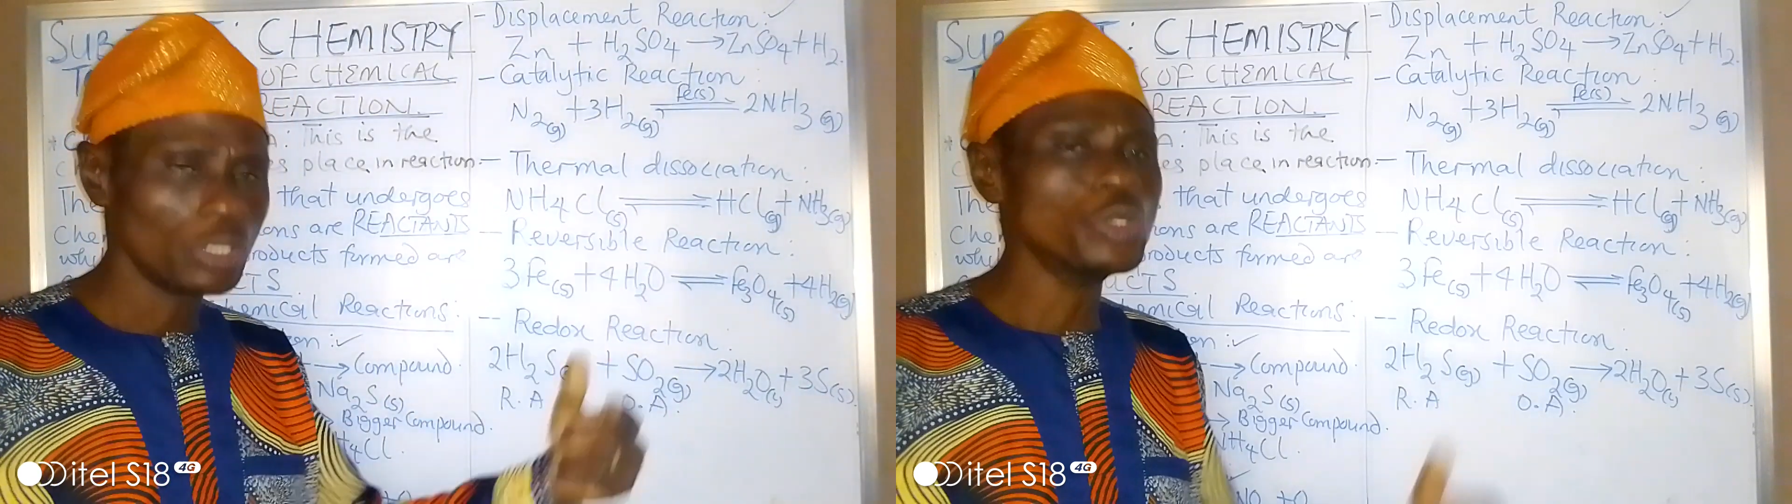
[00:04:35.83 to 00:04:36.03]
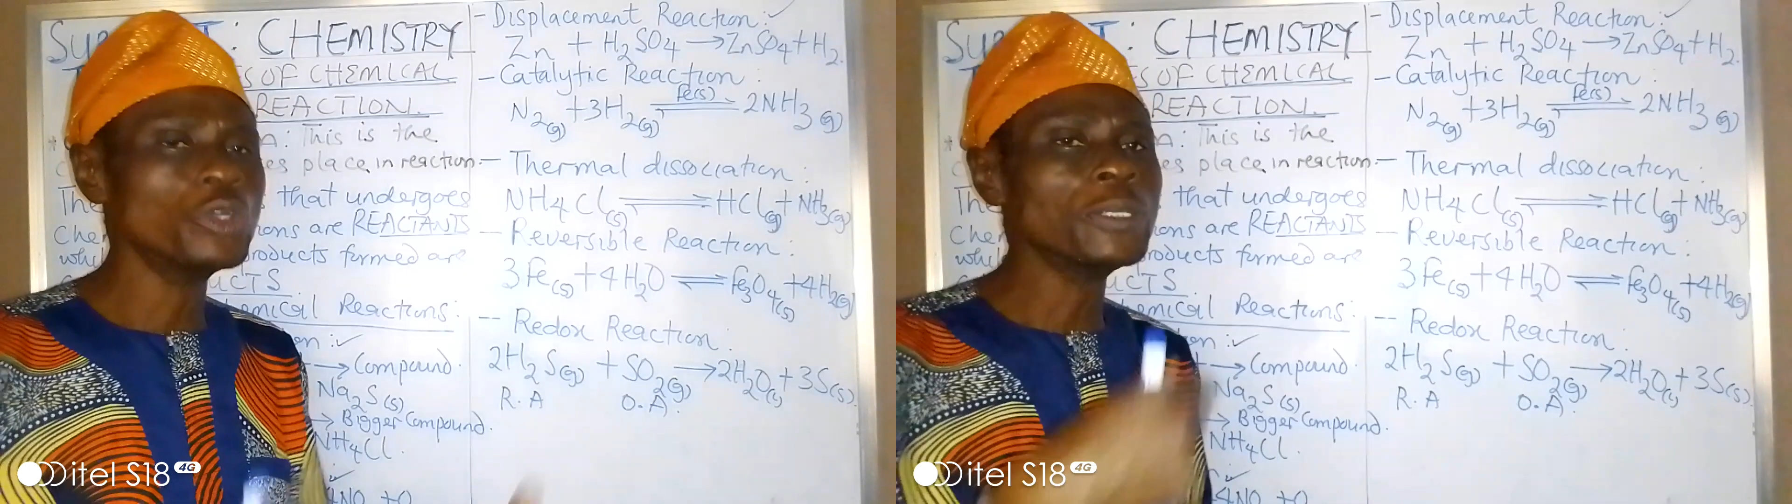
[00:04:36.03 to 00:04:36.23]

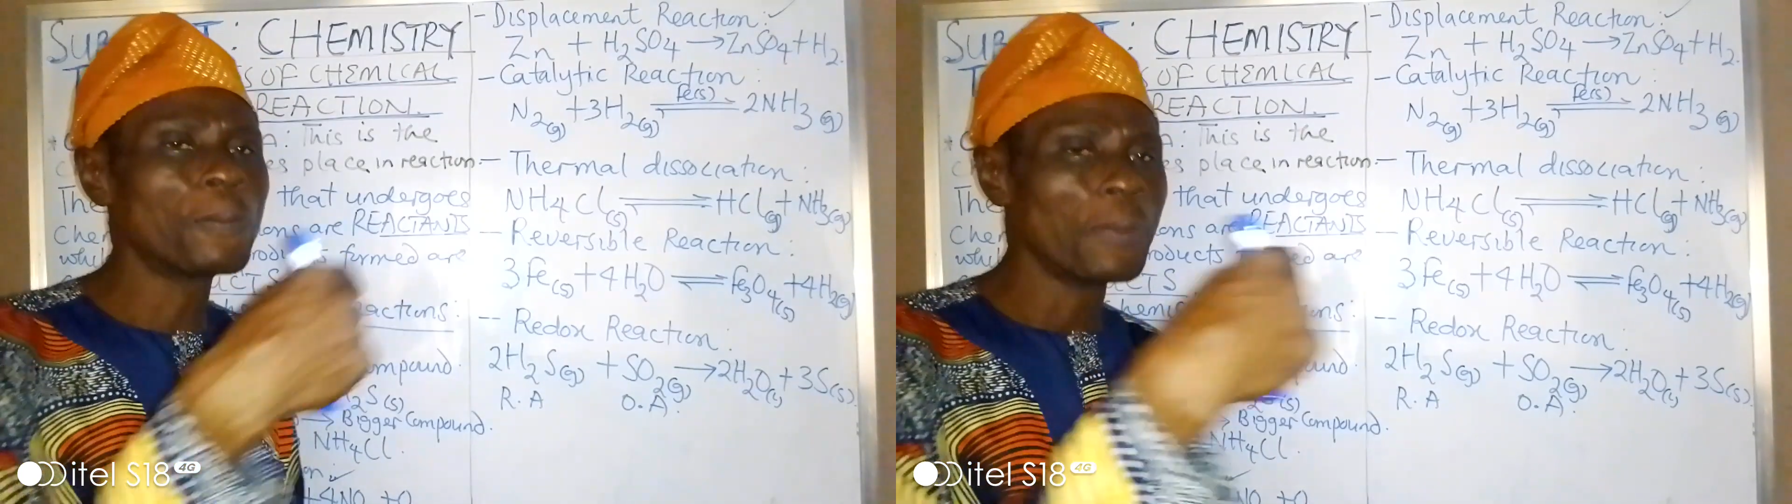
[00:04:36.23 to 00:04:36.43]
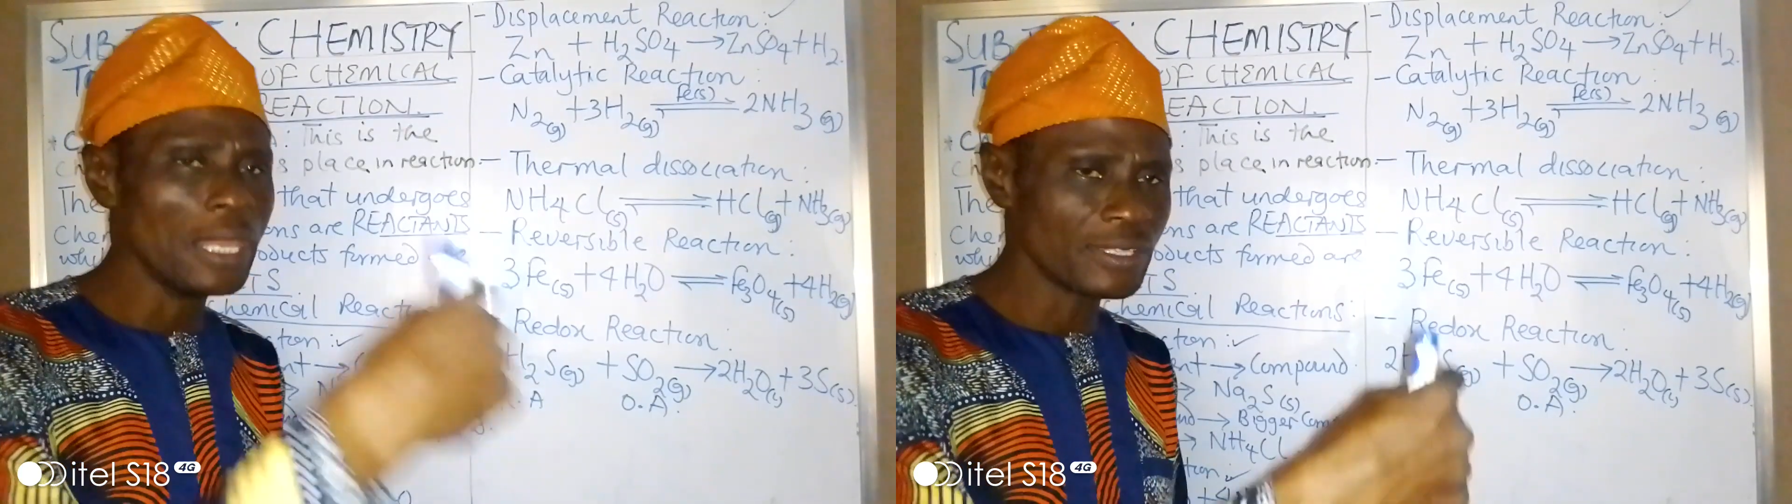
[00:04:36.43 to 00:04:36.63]
You
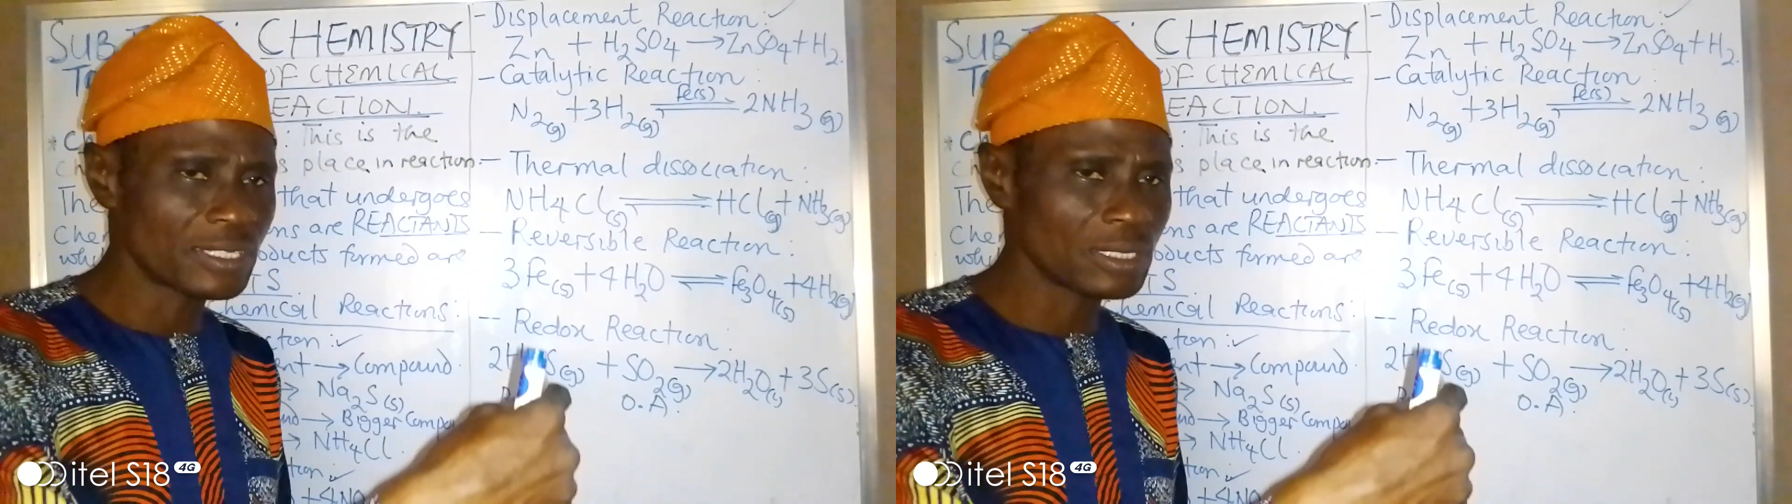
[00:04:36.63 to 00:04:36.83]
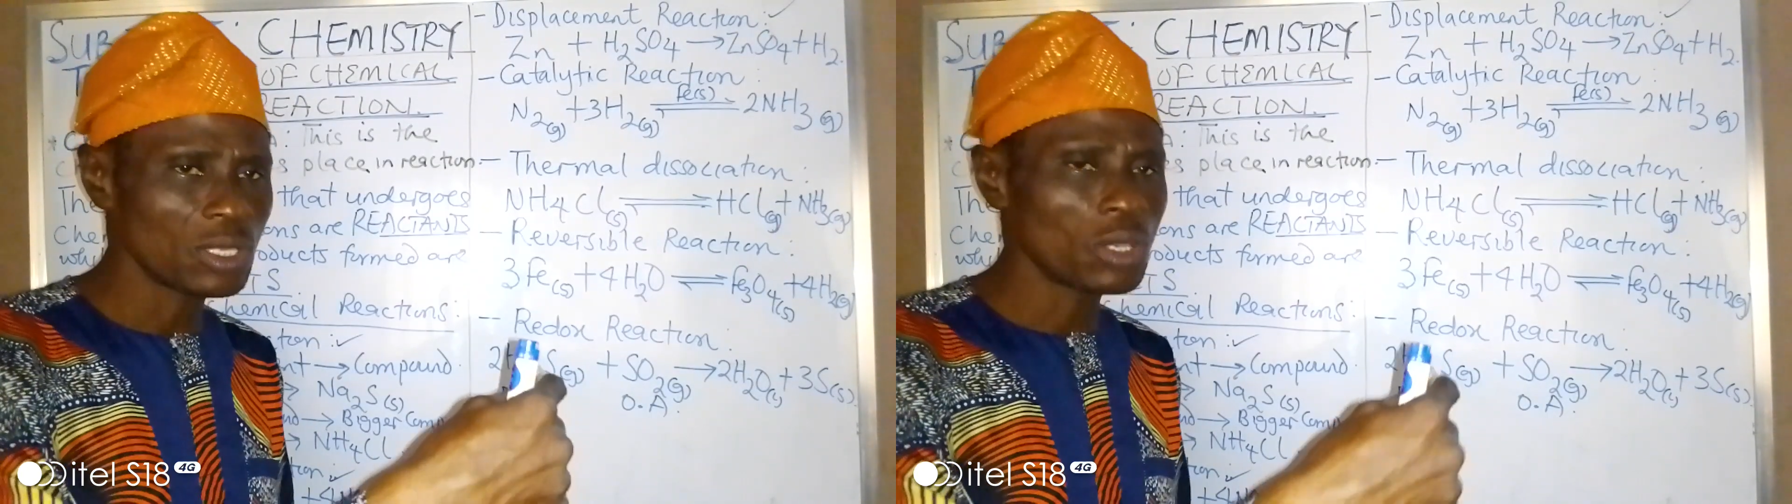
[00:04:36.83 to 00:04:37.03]

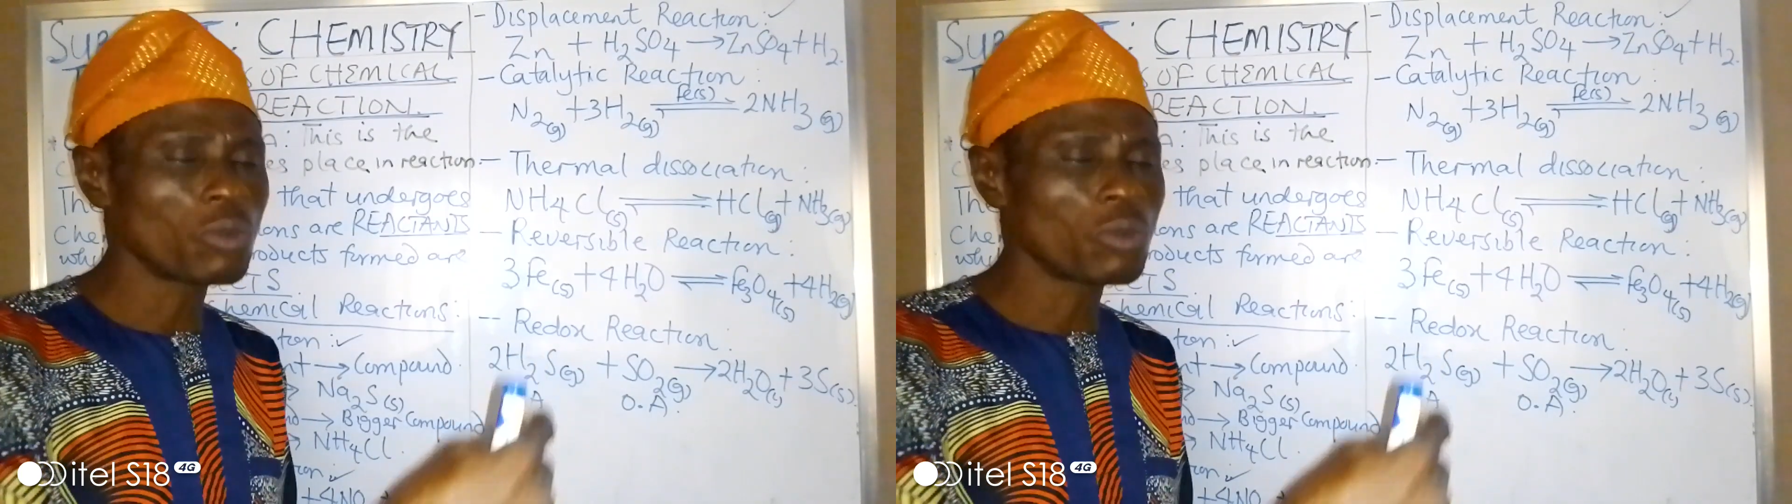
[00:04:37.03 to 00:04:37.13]
replace